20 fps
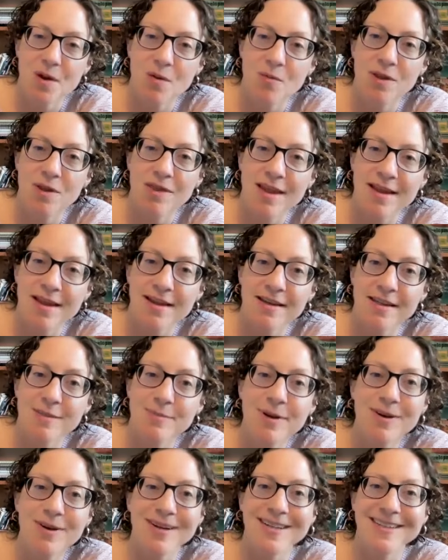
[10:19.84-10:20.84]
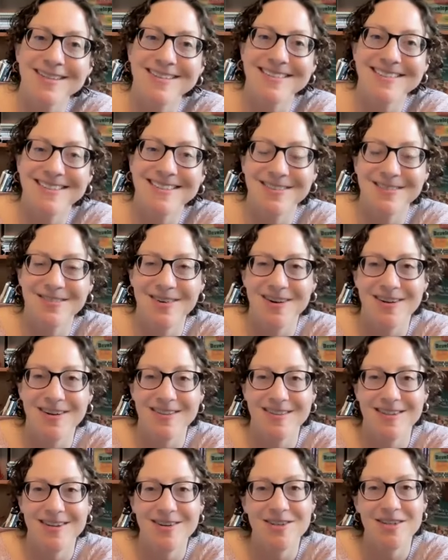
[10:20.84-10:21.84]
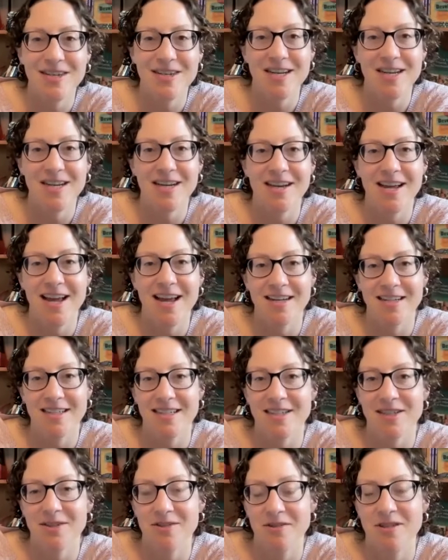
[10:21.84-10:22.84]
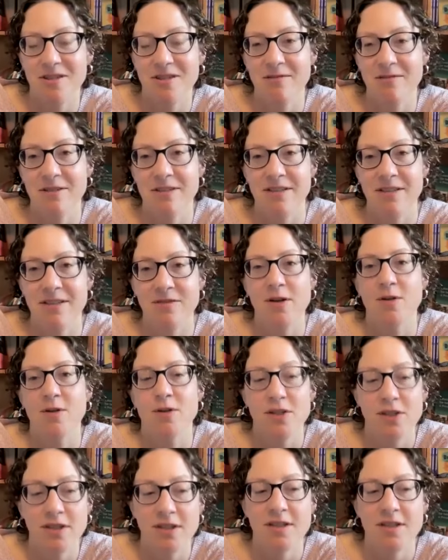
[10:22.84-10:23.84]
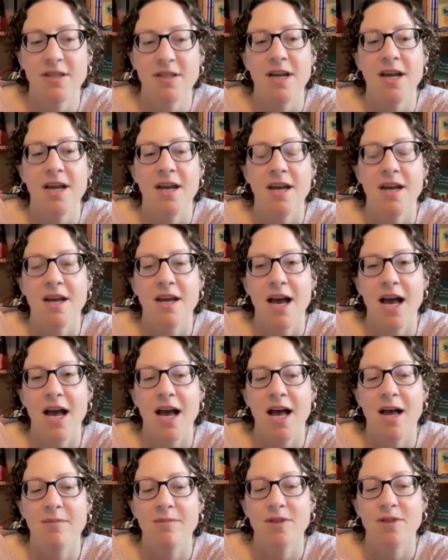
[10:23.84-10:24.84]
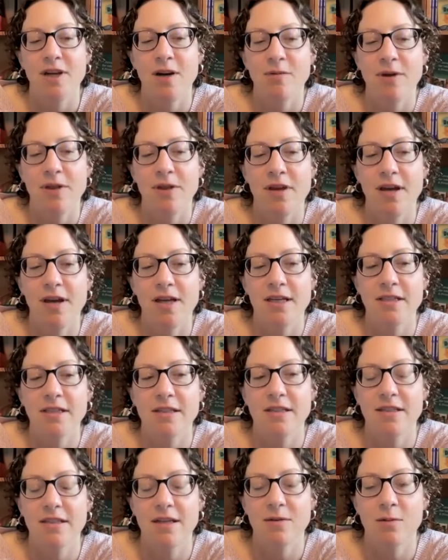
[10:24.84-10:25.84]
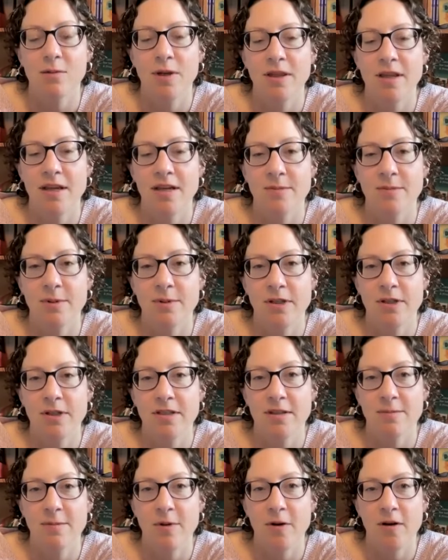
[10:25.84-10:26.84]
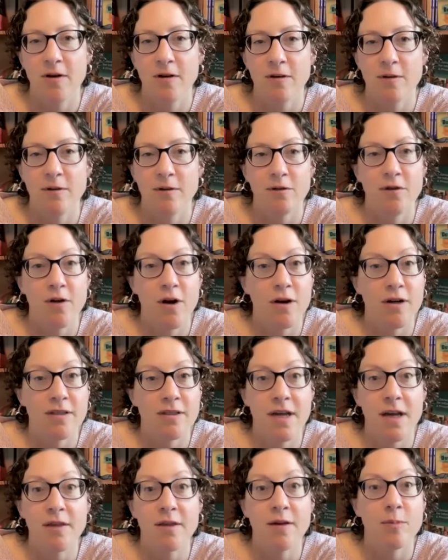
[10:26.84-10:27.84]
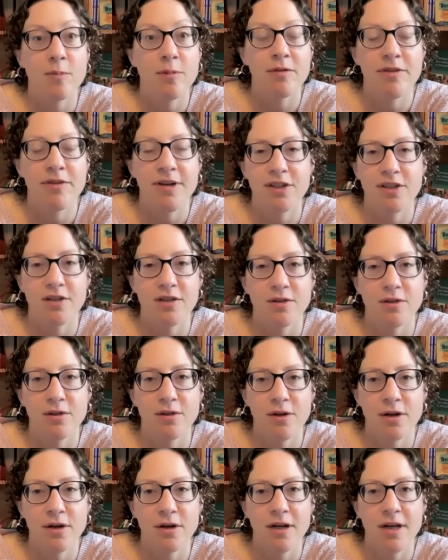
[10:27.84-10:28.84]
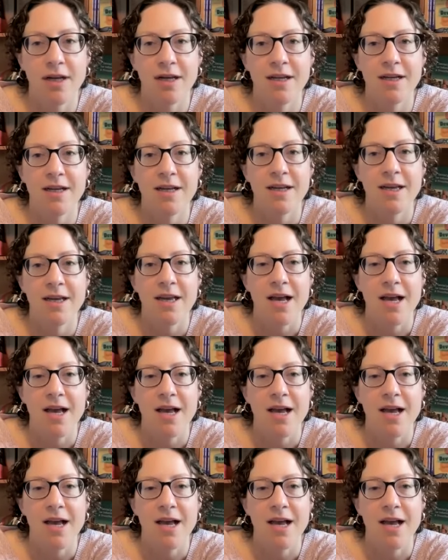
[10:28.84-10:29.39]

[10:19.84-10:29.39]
what they experienced as far as coaching, and teachers who didn't receive coaches share with us what they experienced as far as other professional learning.